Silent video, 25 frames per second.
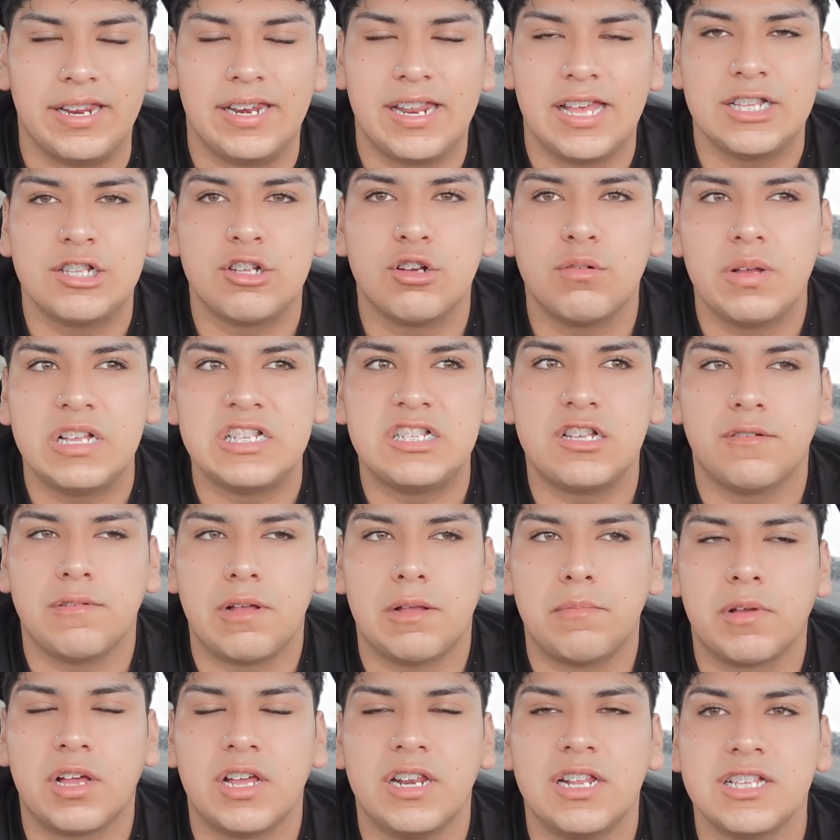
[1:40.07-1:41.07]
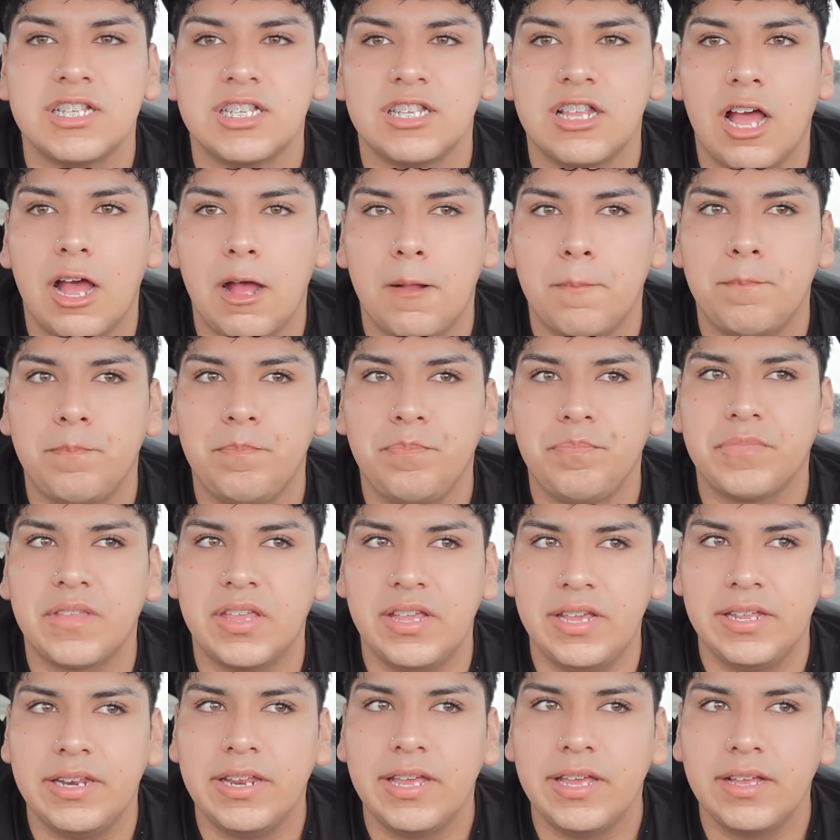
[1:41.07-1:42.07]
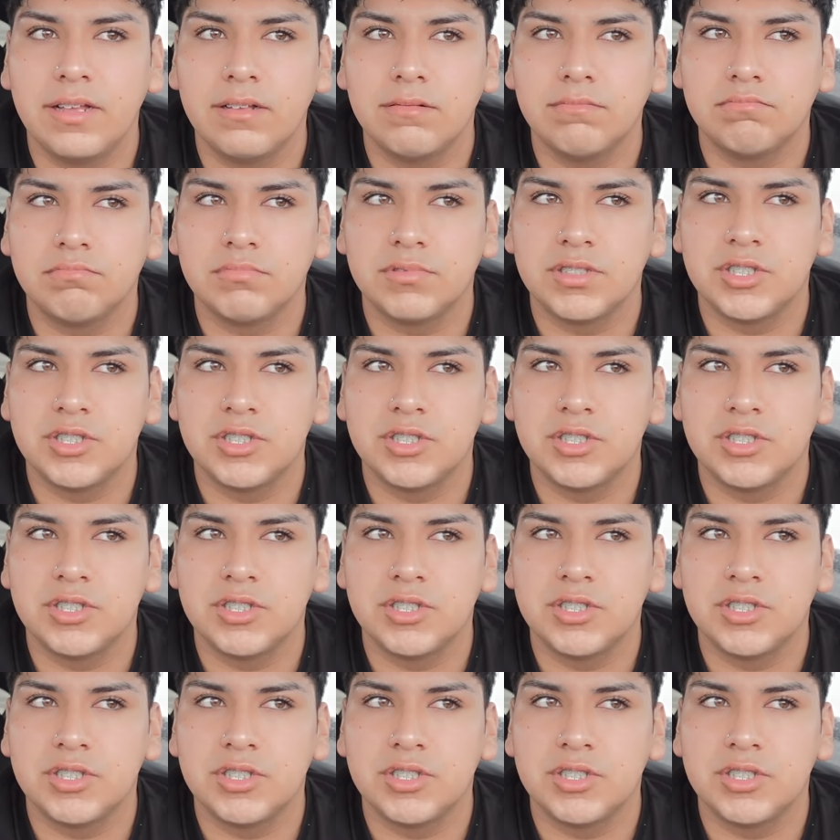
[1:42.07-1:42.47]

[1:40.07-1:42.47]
And I told myself I'm gonna stop eating